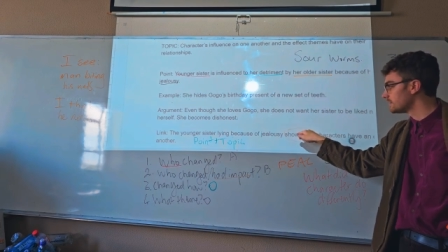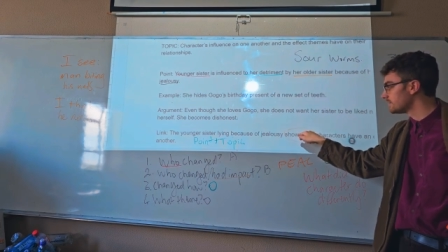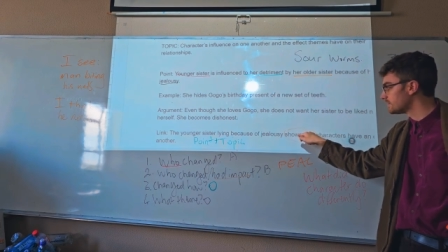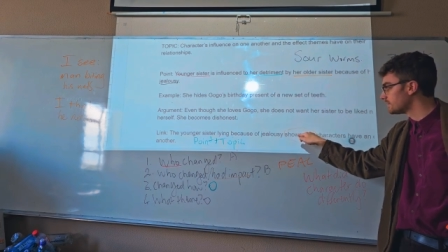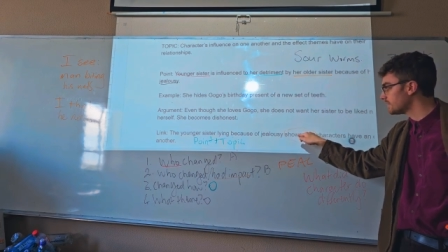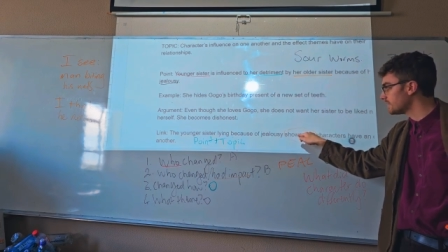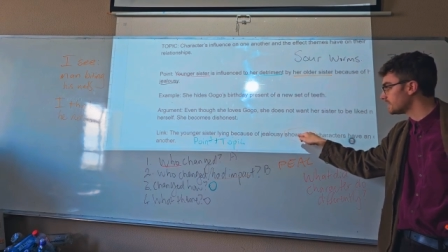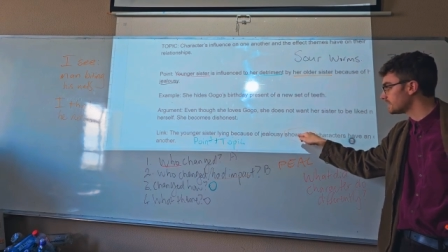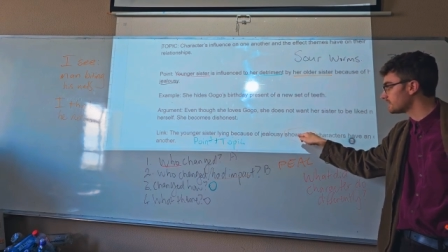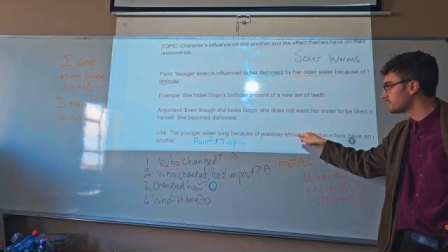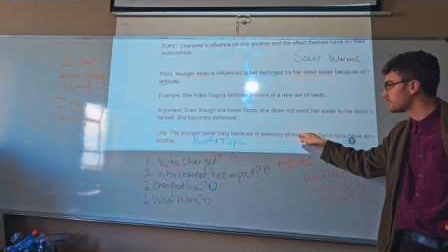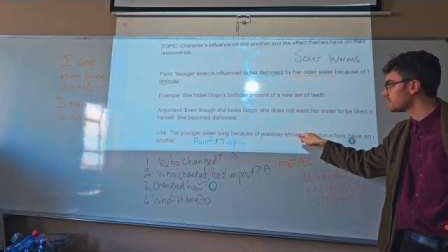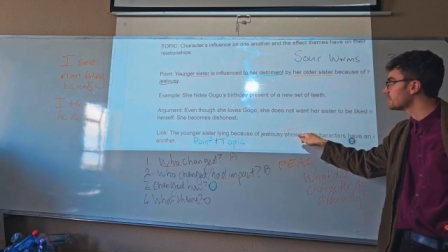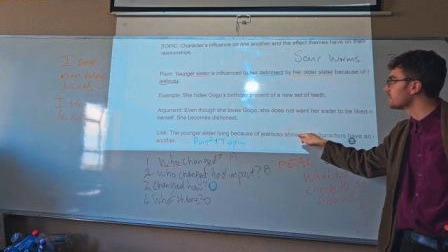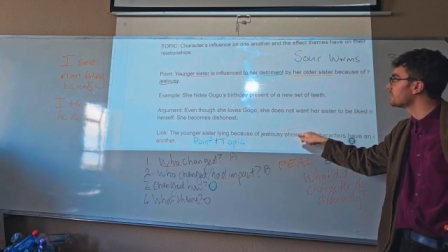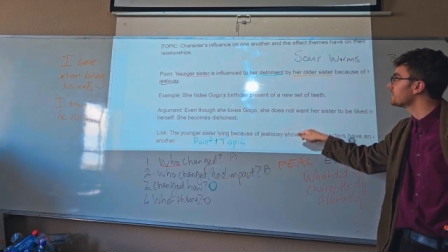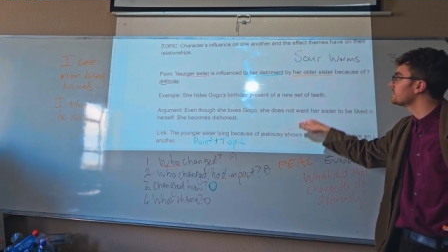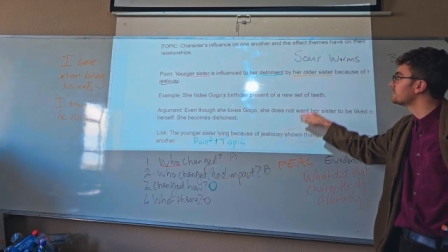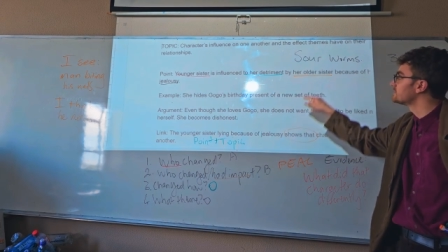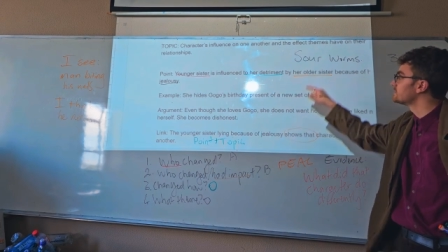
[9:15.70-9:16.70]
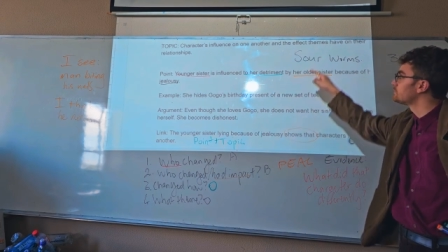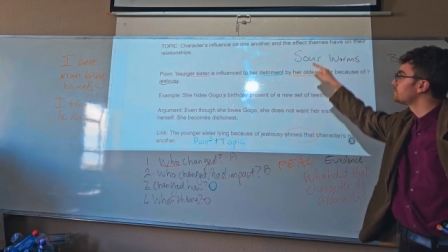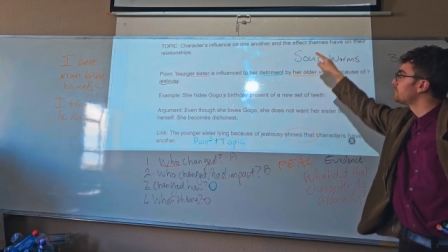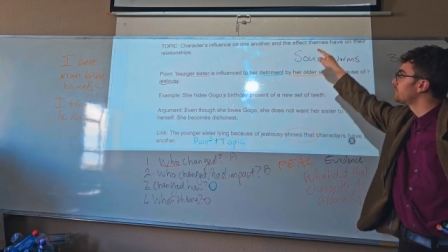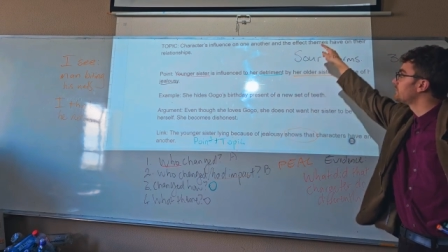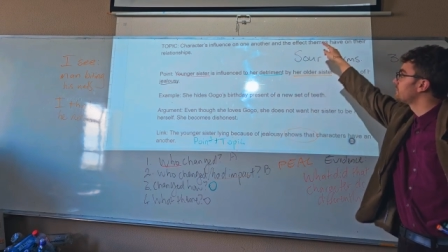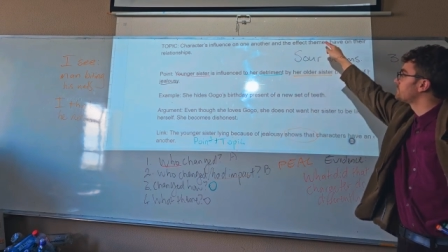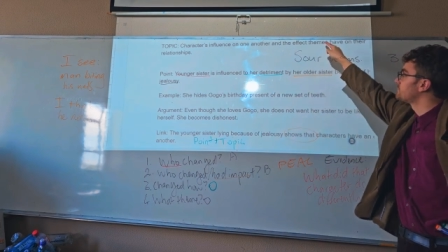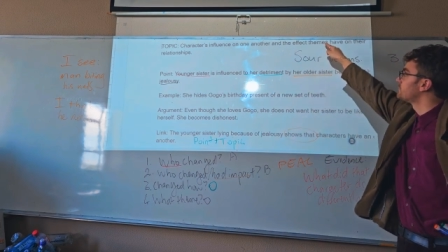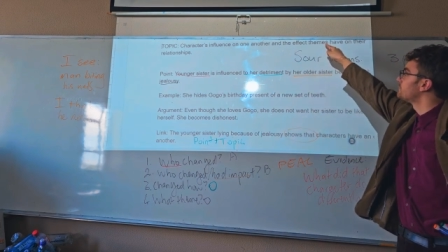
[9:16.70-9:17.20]
that is
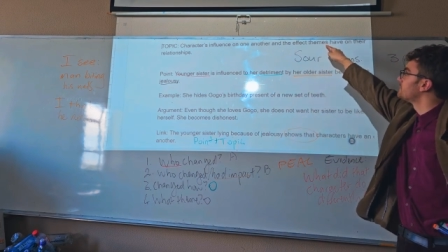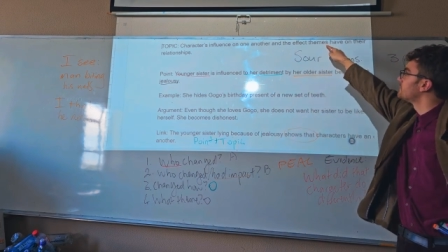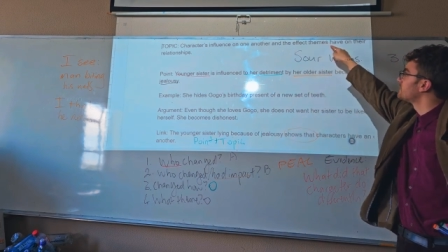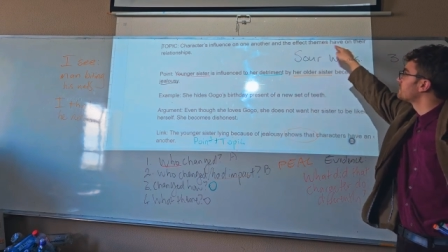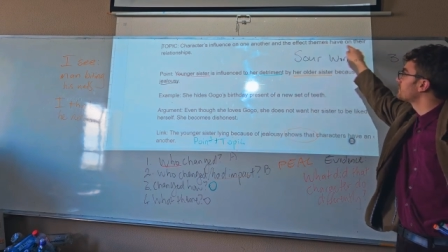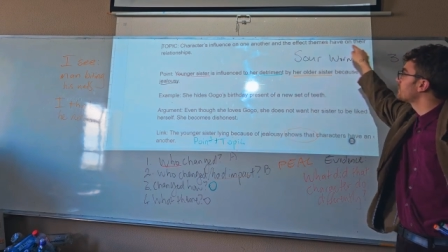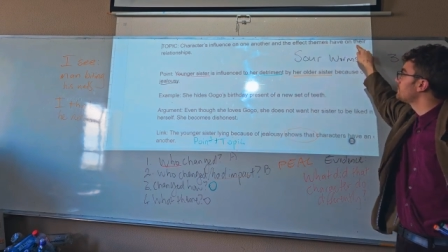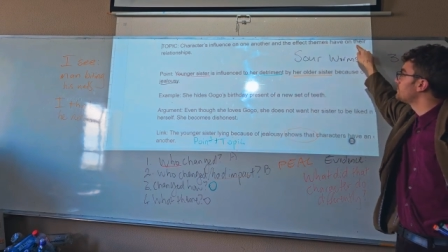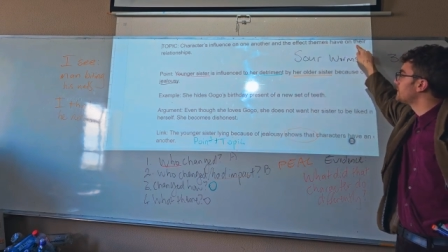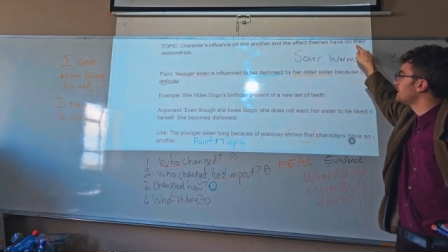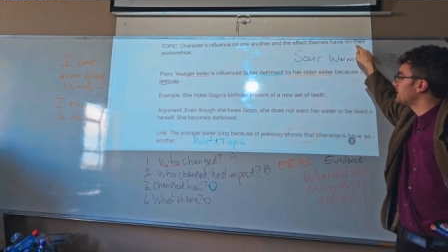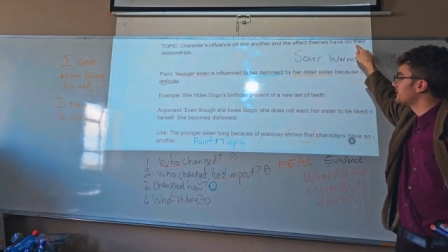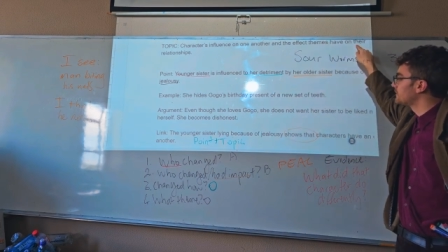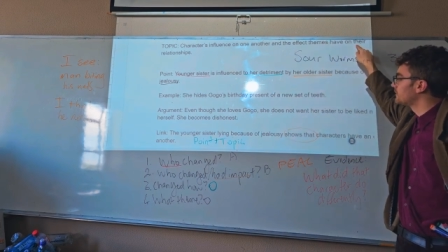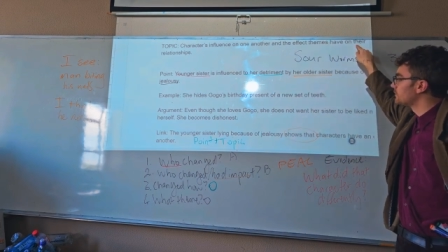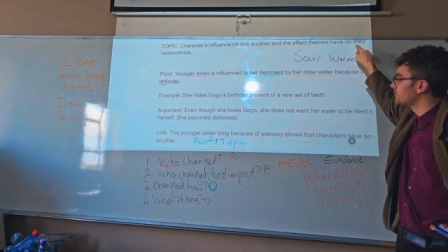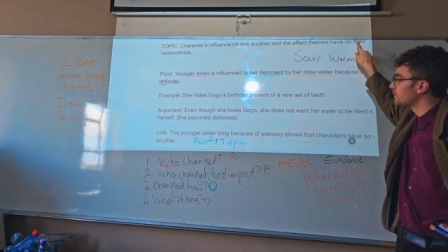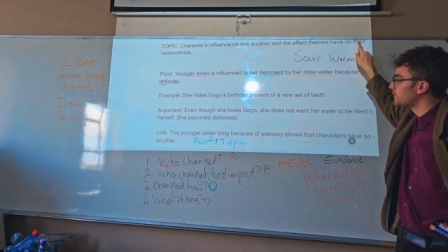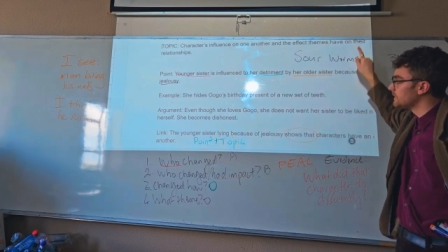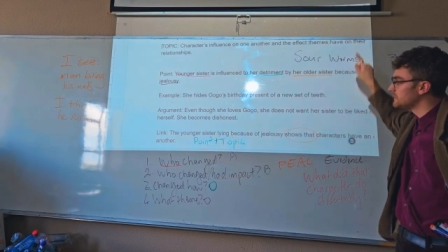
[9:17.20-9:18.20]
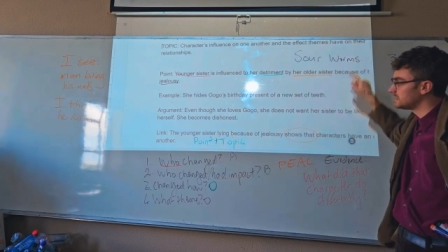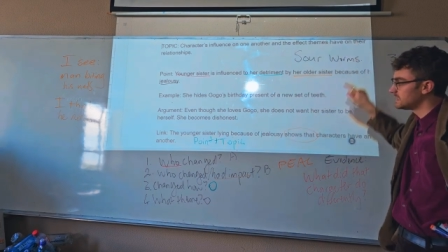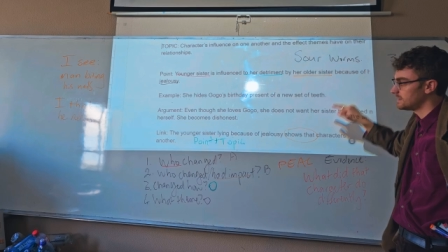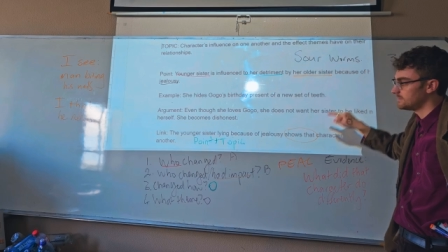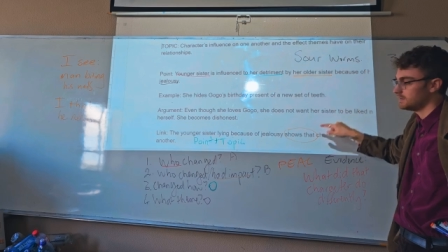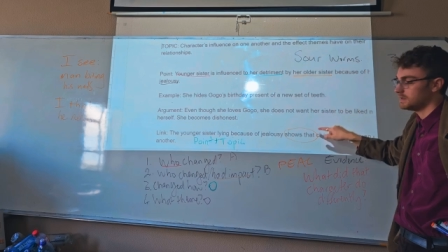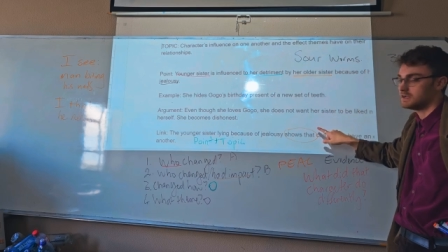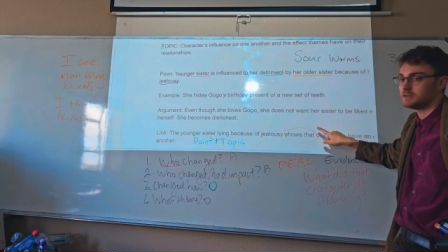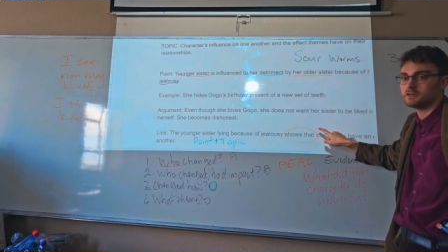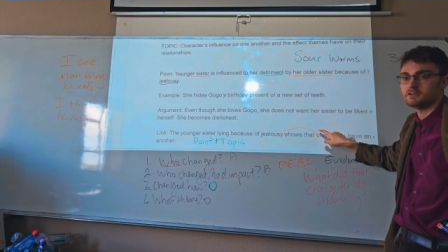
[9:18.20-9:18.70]
apart from the topic, which I've
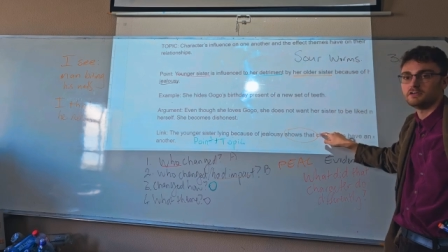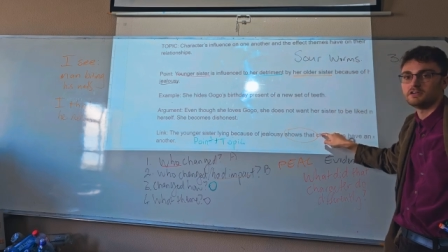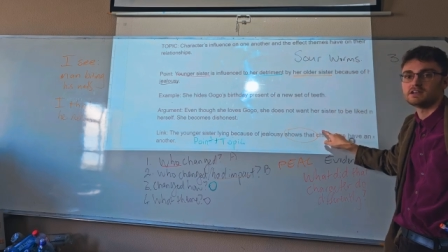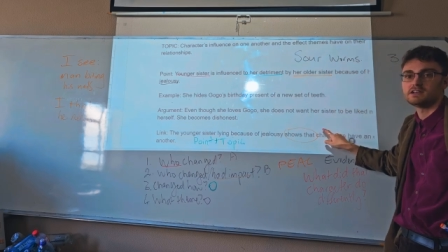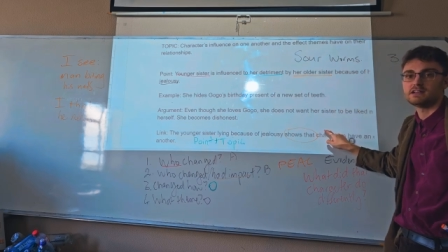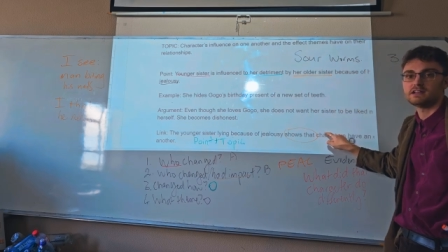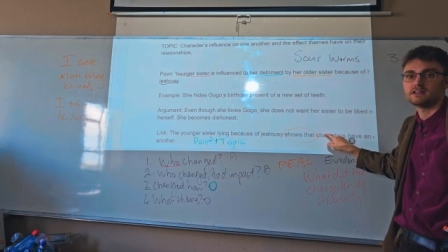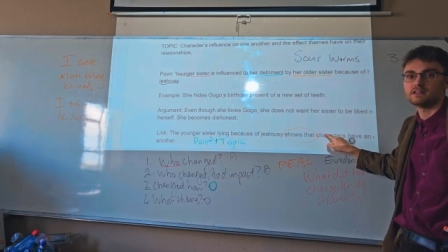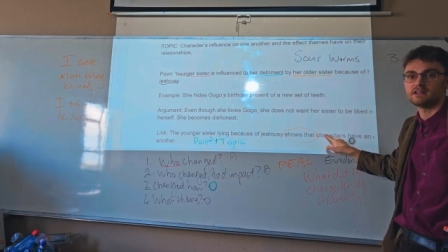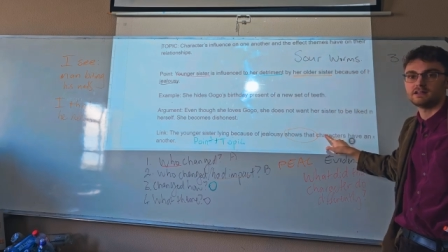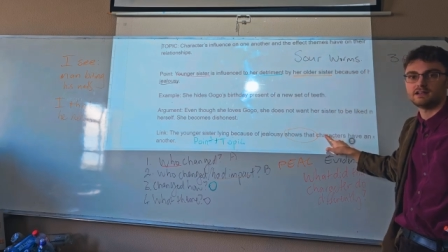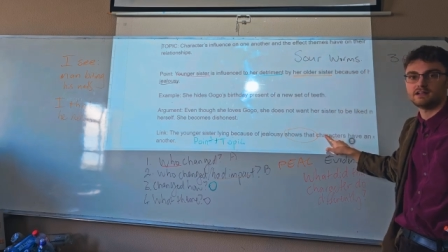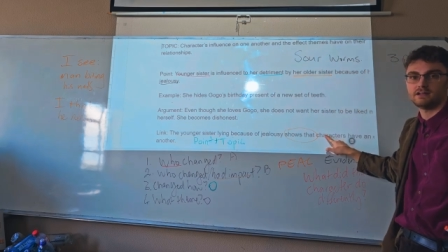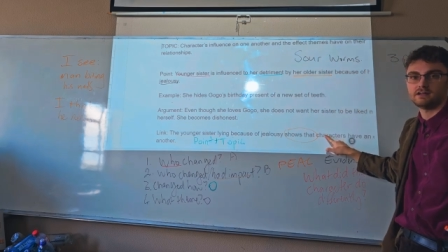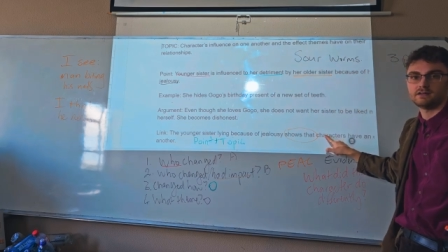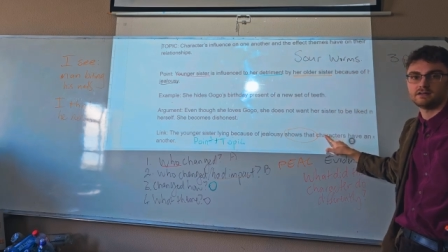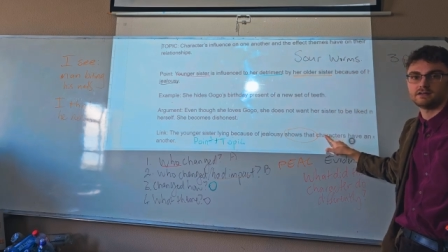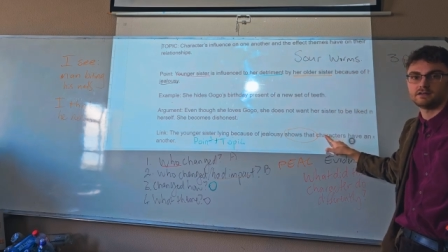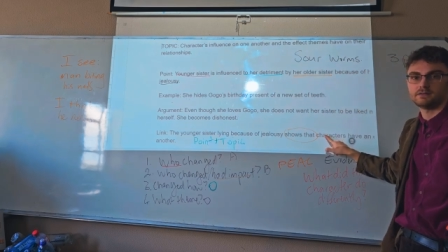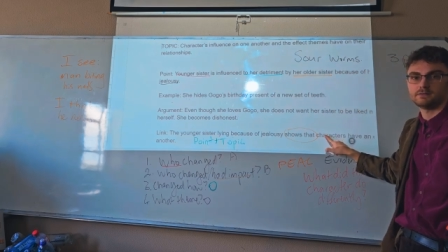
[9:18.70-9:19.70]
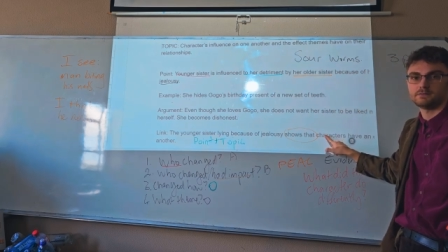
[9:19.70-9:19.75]
included in the link.